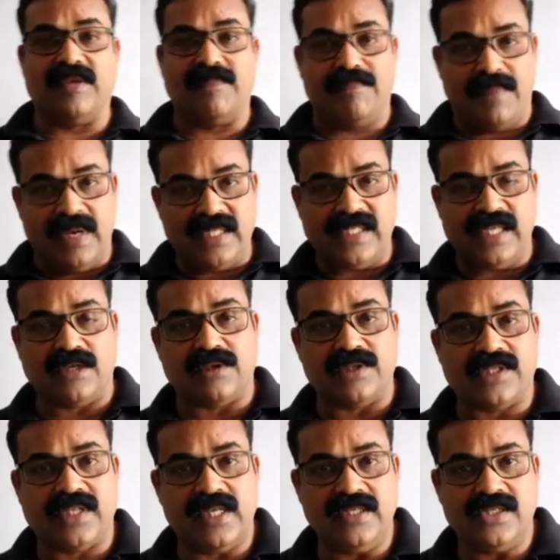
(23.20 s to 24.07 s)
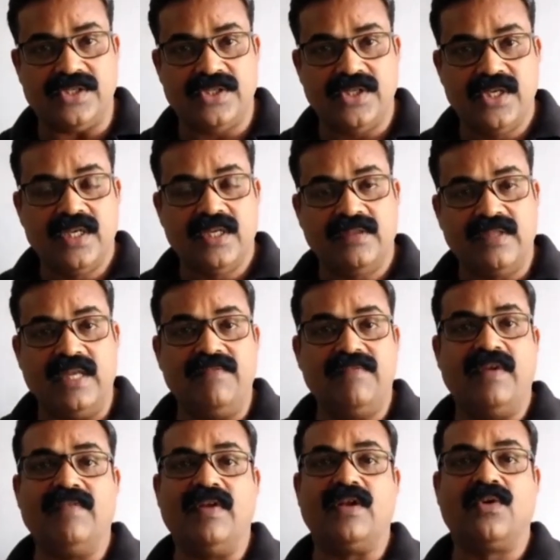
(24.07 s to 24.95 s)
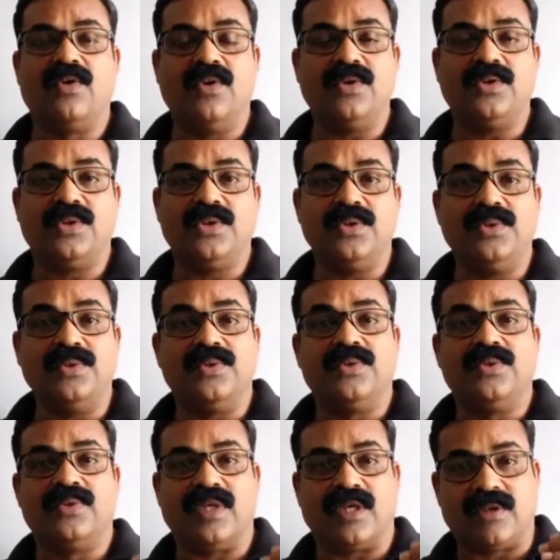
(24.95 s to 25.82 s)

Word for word: of the basic questions. Then we will go to